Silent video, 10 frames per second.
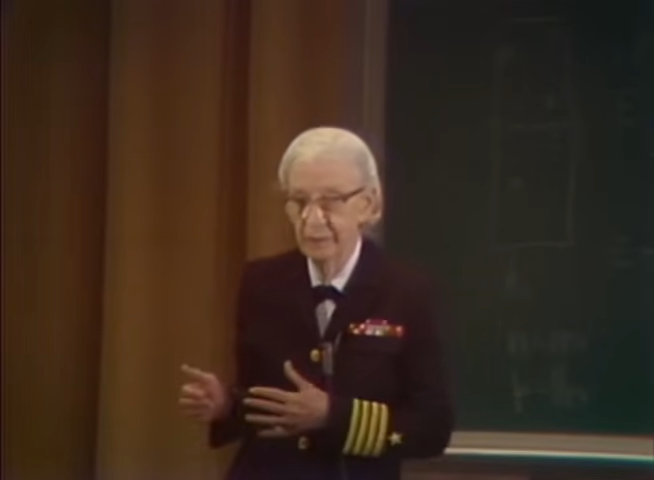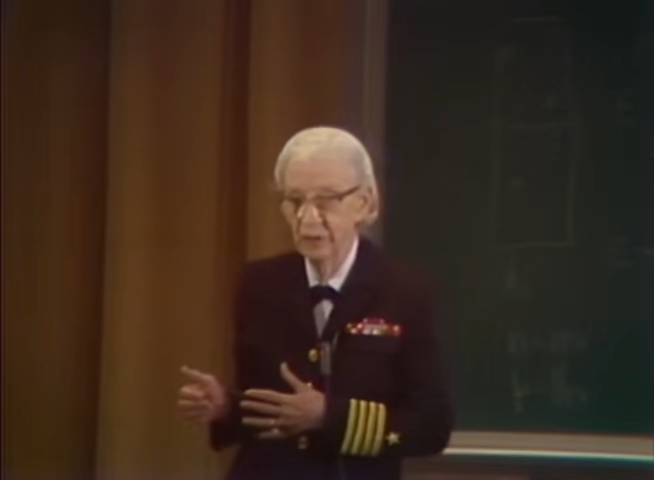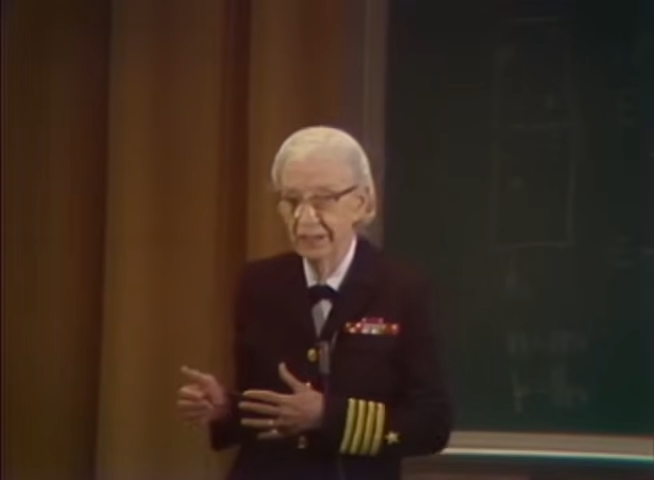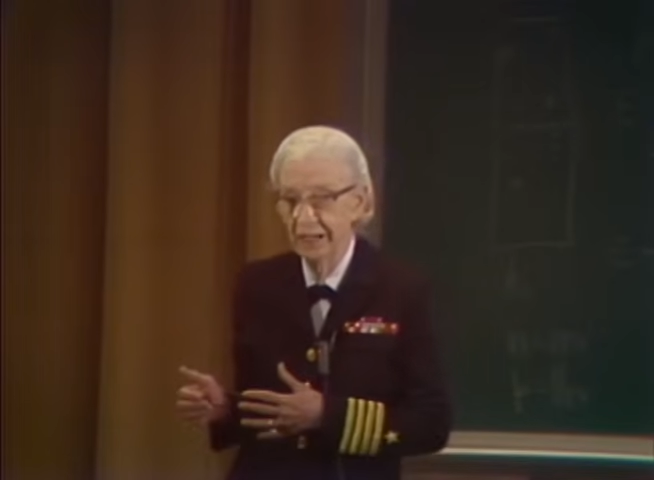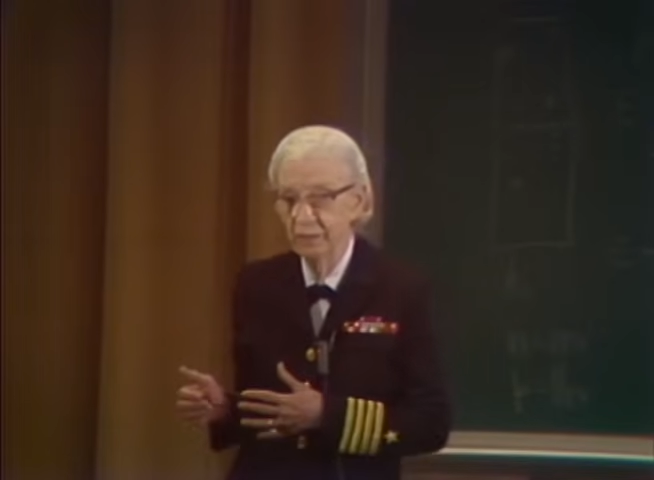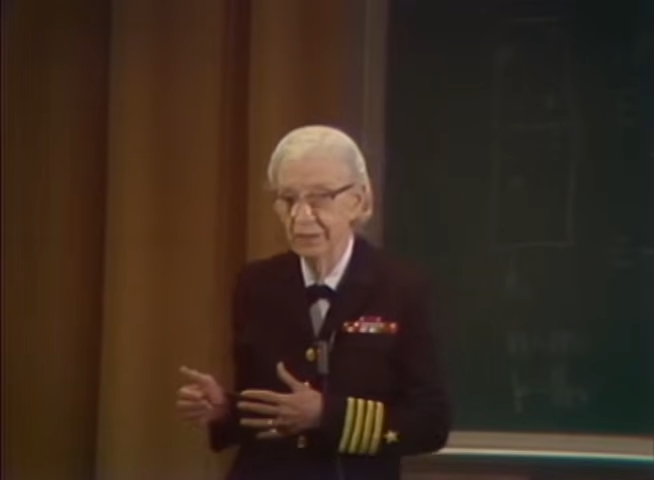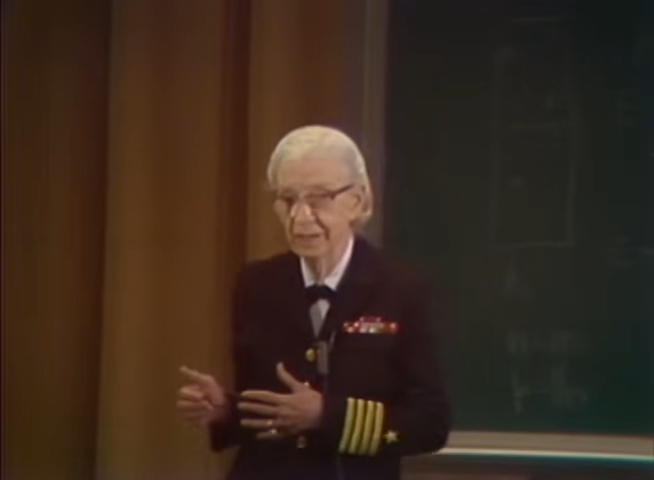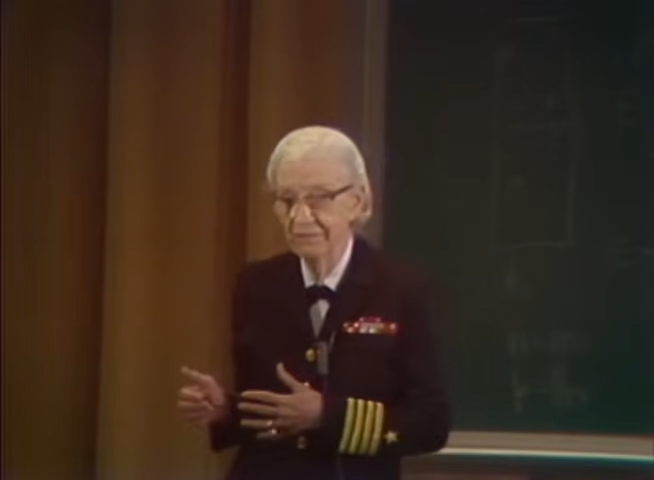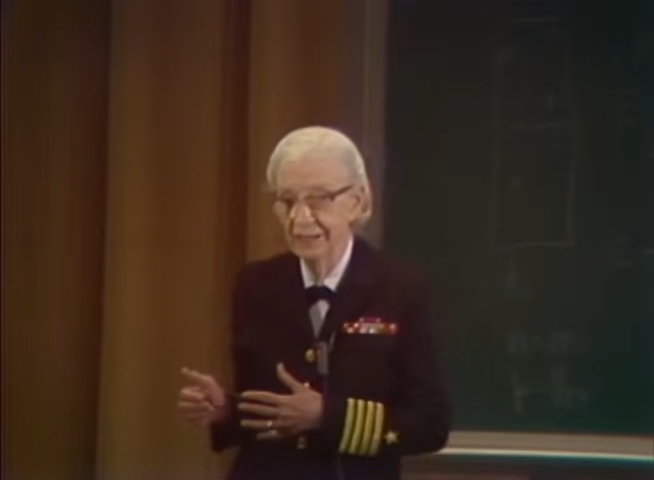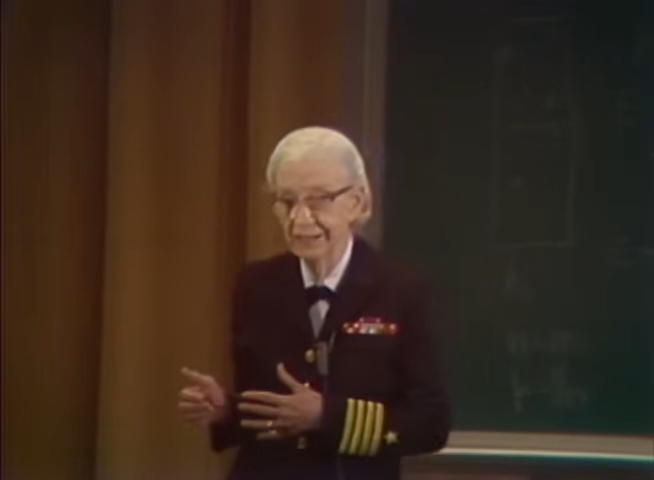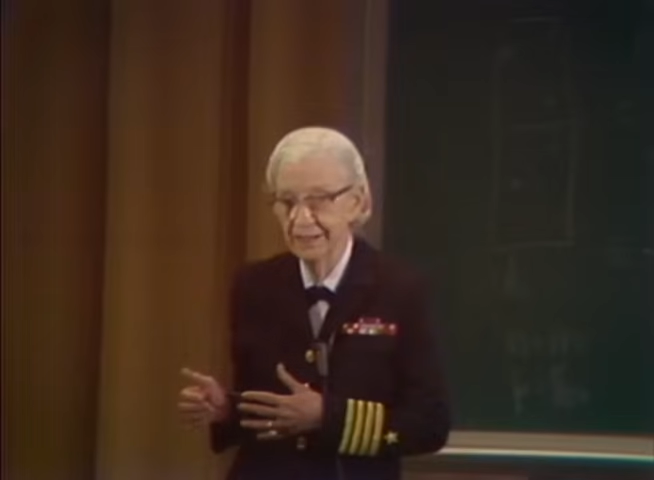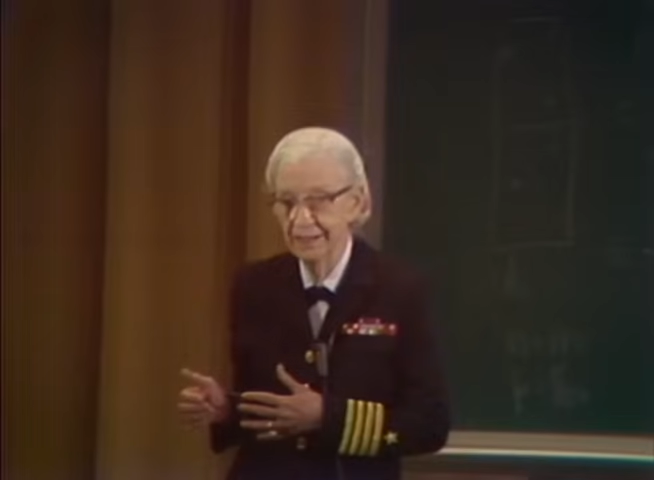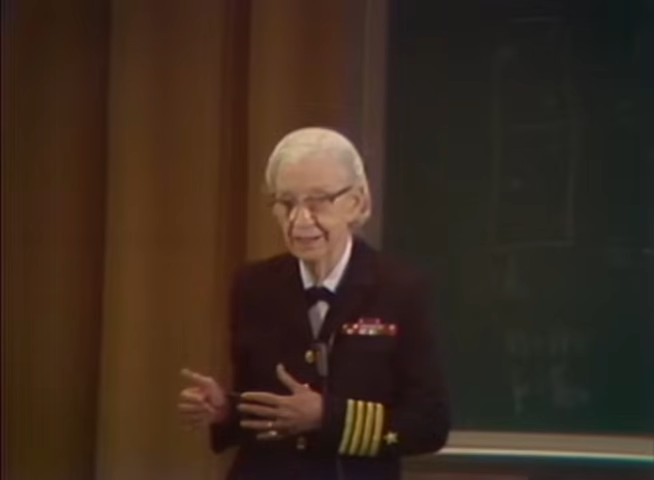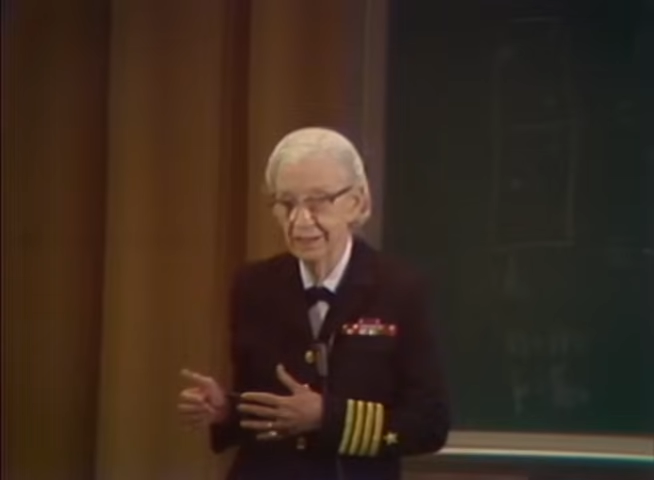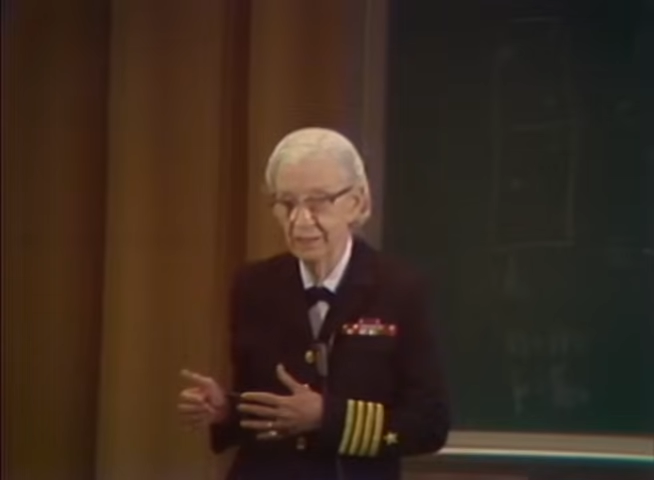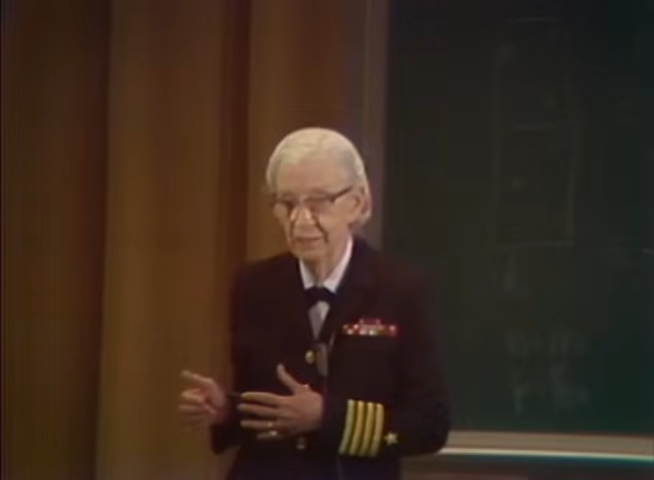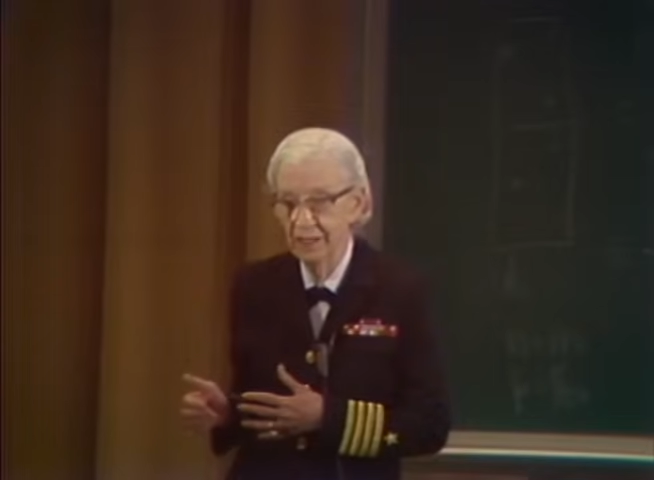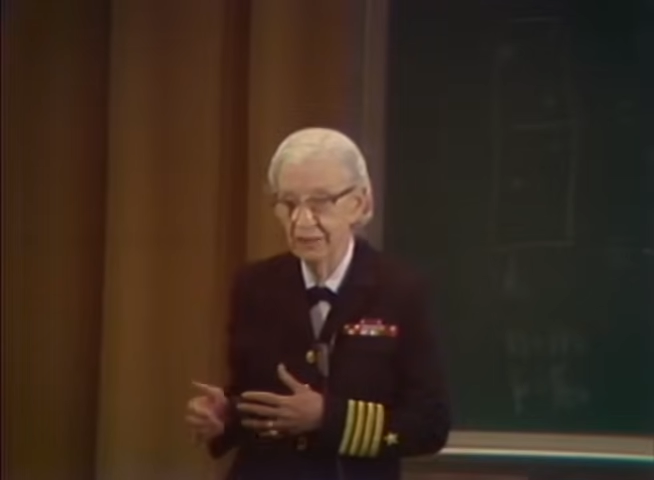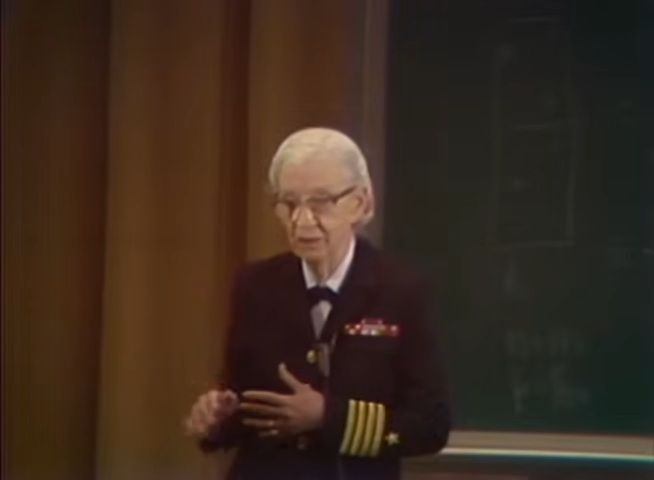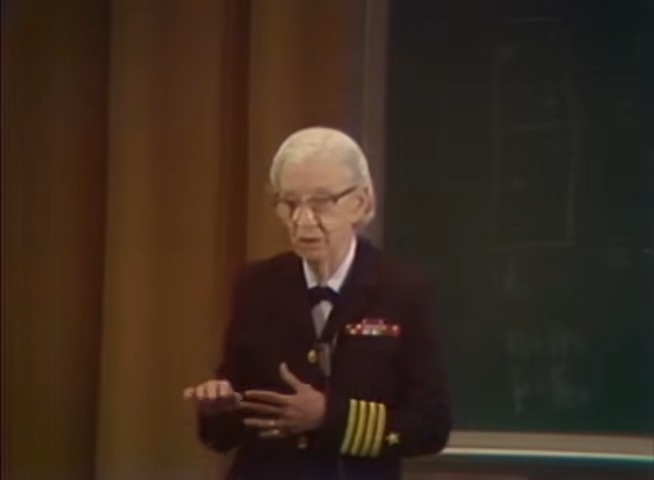pulled out without affecting any other
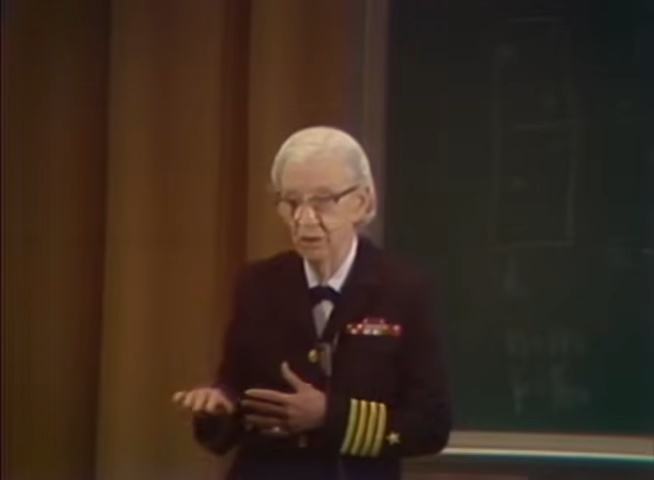module.